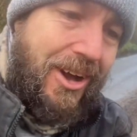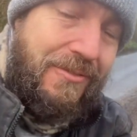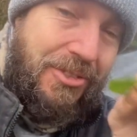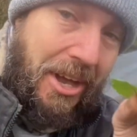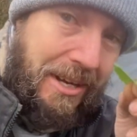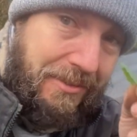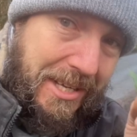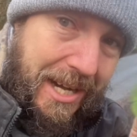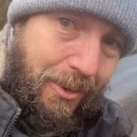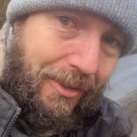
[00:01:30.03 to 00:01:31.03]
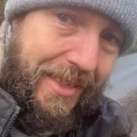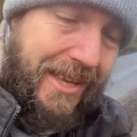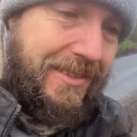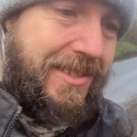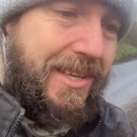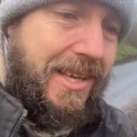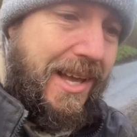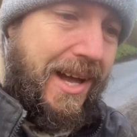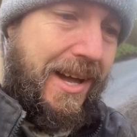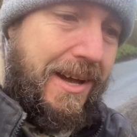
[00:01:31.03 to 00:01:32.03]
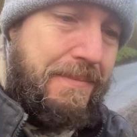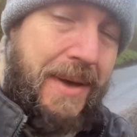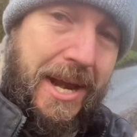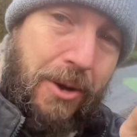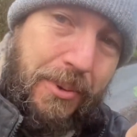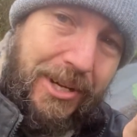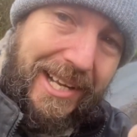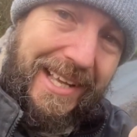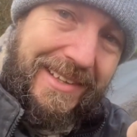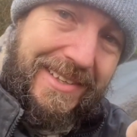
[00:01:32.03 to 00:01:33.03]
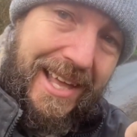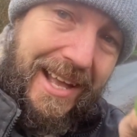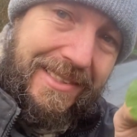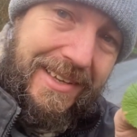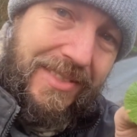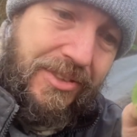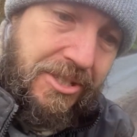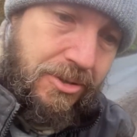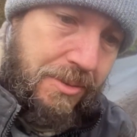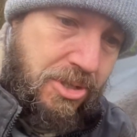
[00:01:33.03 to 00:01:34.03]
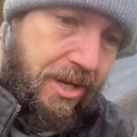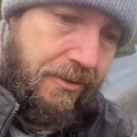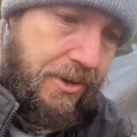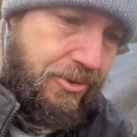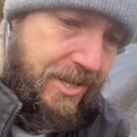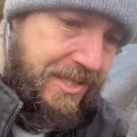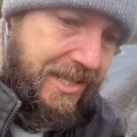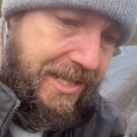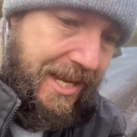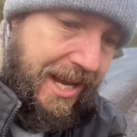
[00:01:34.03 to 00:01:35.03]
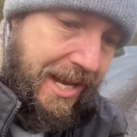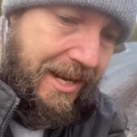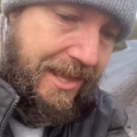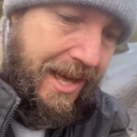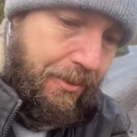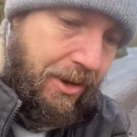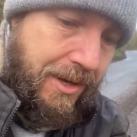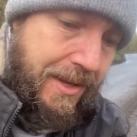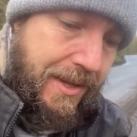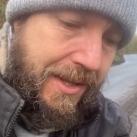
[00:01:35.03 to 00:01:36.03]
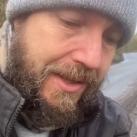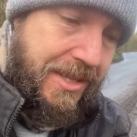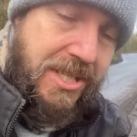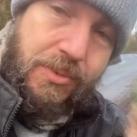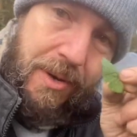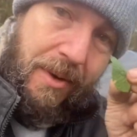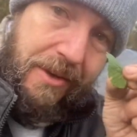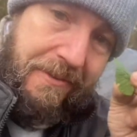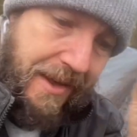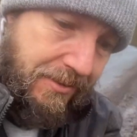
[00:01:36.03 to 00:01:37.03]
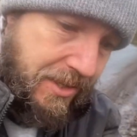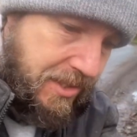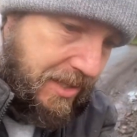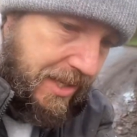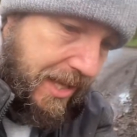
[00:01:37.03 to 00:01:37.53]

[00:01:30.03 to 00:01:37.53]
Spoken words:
I've done a video on this, and I'll put a link to that in the description if you're interested in that one. This is one of my favorites.